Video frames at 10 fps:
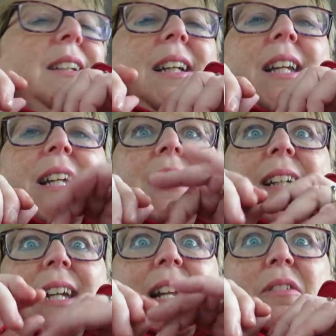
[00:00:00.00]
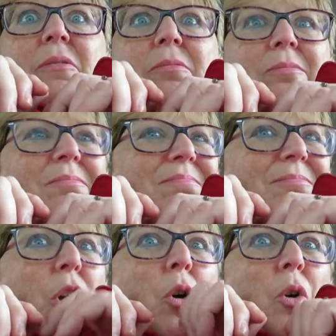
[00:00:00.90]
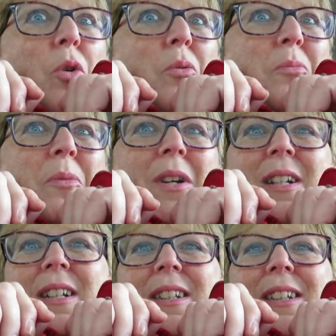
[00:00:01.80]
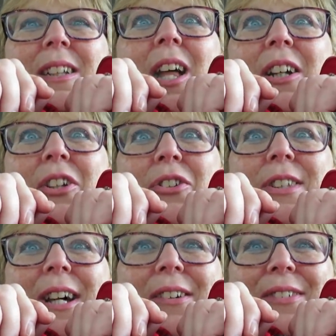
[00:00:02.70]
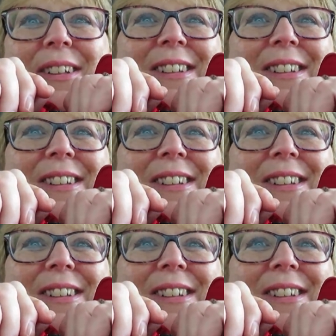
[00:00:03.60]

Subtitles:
Get in, get out, go home, lock yourself